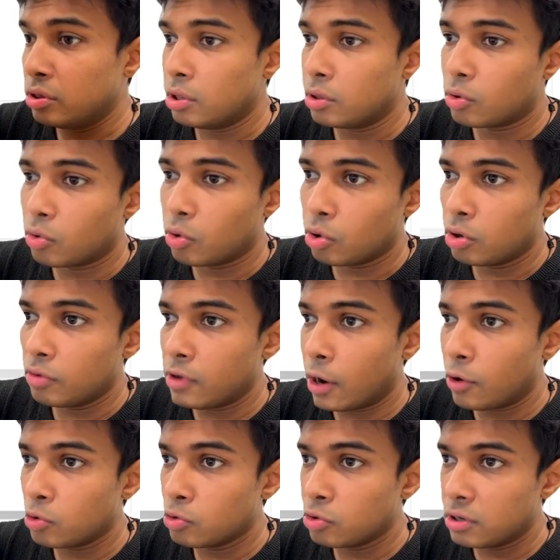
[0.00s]
this code we have
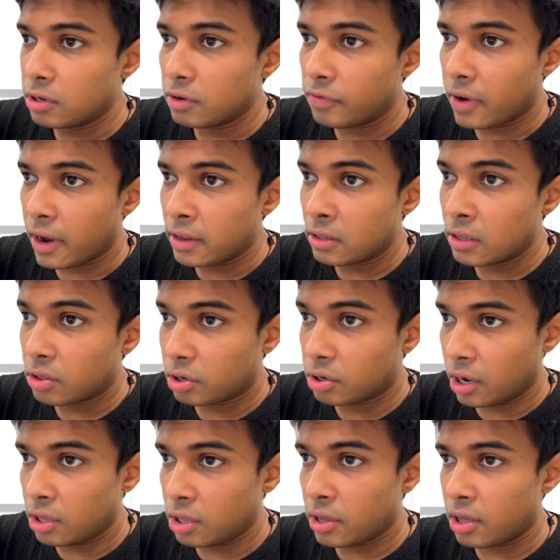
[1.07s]
to define the
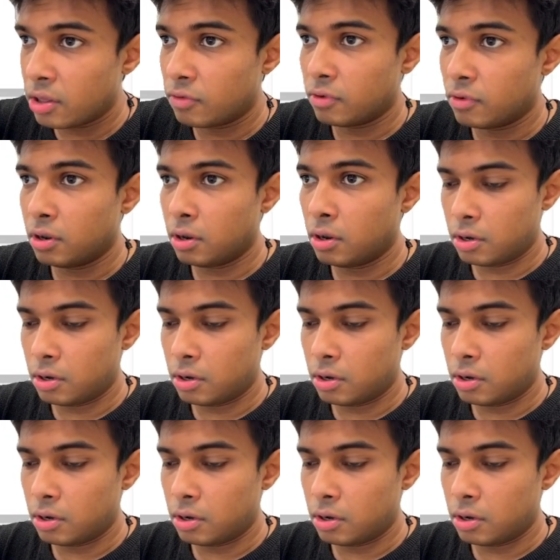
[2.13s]
stage as well.